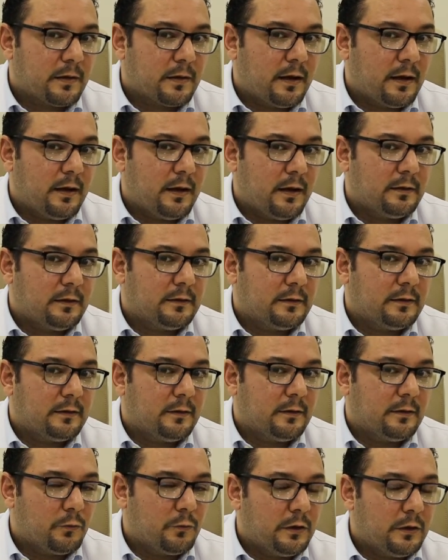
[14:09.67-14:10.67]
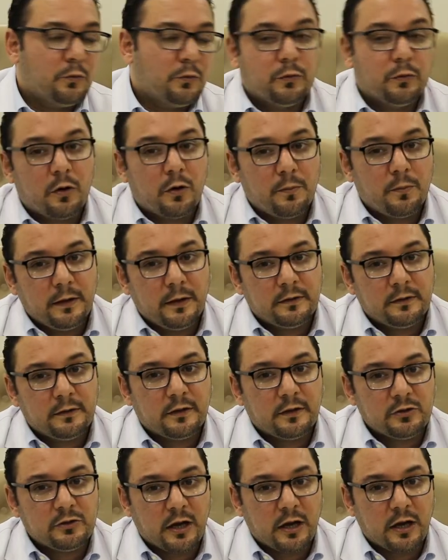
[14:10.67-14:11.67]
and we do recommend
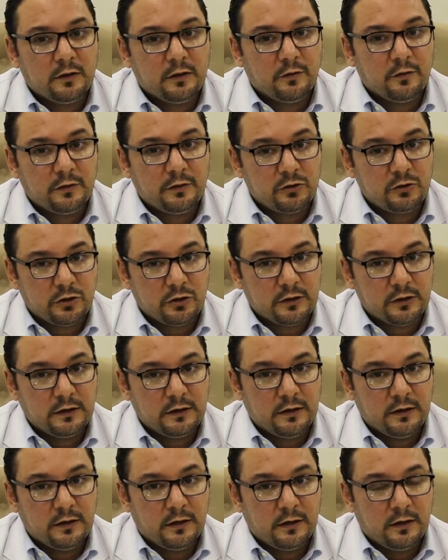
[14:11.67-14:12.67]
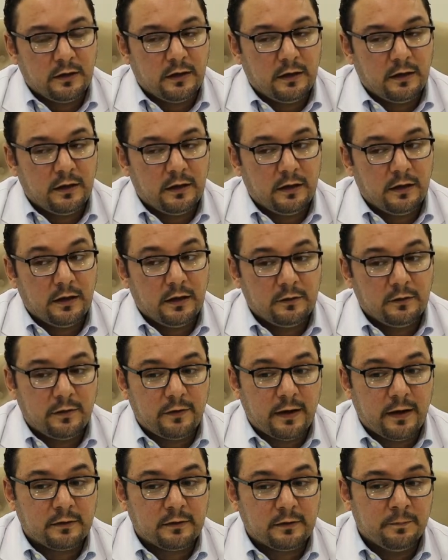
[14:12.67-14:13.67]
such kind of surgery, in
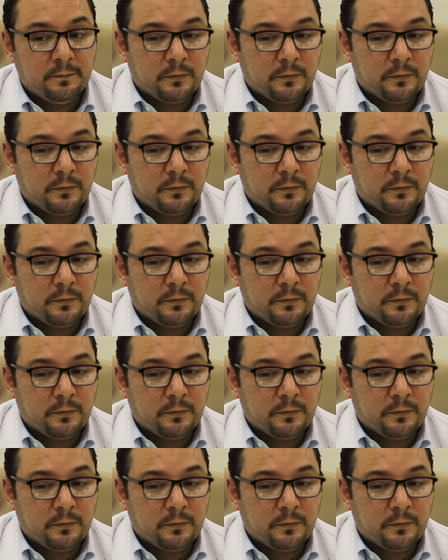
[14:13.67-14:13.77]
fact.